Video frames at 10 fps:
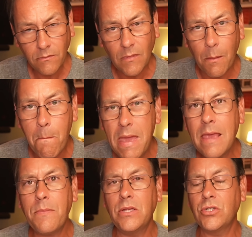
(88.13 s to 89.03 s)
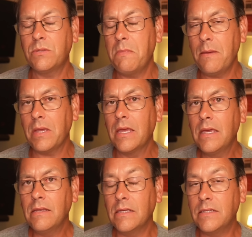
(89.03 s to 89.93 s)
maybe, just maybe,
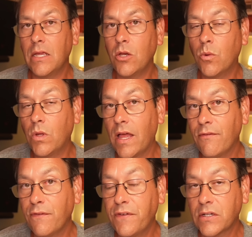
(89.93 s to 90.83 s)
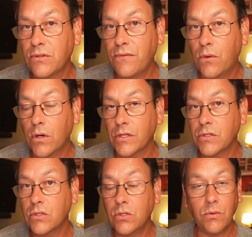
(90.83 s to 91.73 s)
Nintendo will have a fix for us
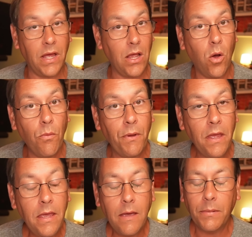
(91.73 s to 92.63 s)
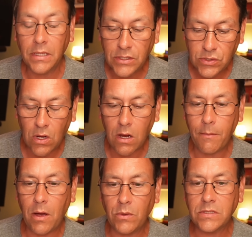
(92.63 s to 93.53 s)
soon, I hope. But let's talk
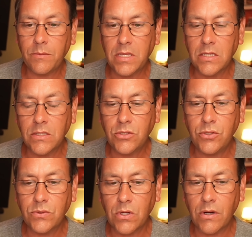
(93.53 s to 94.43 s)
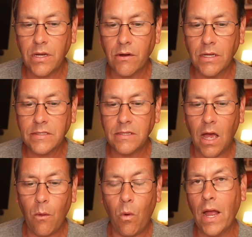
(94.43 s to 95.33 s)
about what some of the issues are here.
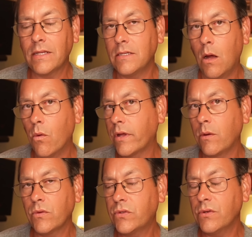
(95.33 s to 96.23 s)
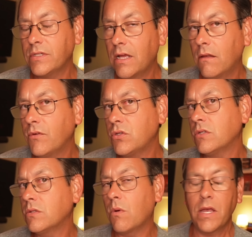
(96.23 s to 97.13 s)
Why it's not working with certain
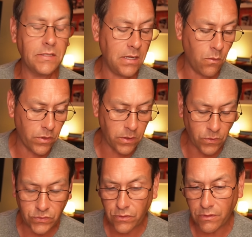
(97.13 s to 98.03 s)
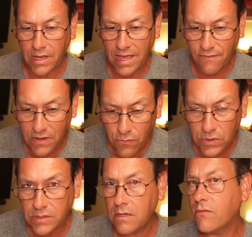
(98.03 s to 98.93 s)
televisions, why it's not working with certain AV
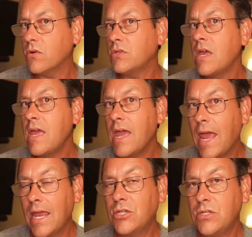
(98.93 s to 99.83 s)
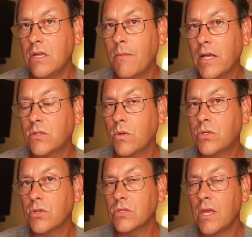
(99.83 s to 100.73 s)
receivers, HDMI switchers.